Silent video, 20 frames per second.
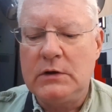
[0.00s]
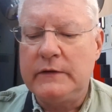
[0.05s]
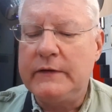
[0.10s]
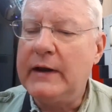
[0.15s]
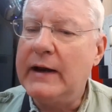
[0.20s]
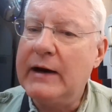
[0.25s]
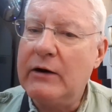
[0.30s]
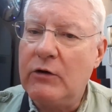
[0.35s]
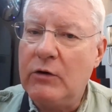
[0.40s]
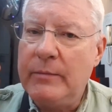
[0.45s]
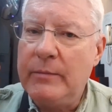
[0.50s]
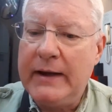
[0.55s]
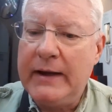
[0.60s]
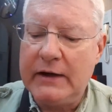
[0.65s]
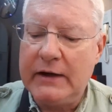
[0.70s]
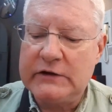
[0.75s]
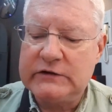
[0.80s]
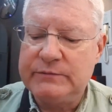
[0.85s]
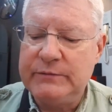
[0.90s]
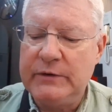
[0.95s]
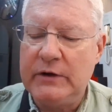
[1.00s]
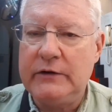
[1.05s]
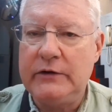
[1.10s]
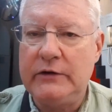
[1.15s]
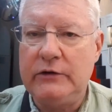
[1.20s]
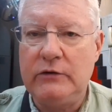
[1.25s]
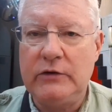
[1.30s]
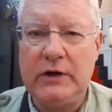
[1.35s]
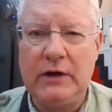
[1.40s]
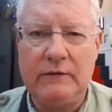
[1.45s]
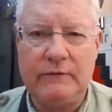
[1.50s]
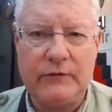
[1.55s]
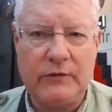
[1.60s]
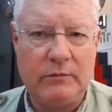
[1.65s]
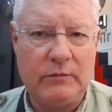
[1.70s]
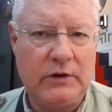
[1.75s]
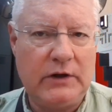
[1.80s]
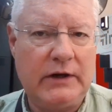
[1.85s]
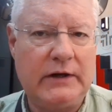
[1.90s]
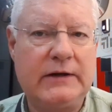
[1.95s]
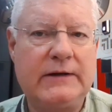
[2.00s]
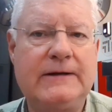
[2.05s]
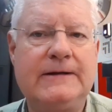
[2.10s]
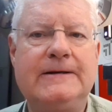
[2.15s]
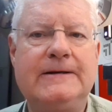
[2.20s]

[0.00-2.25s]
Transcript: aromatic smell that you get from like